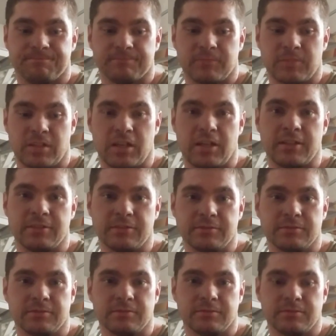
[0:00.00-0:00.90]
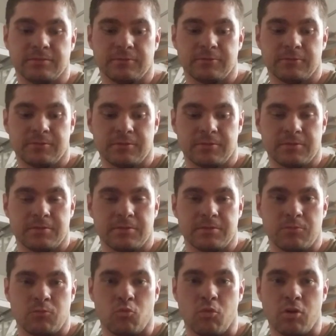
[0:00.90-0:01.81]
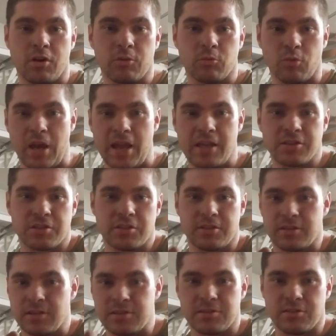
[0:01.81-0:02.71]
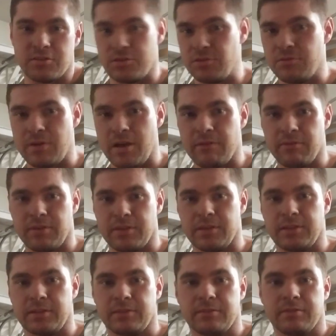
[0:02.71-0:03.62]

okay? One ratchet doesn't do everything.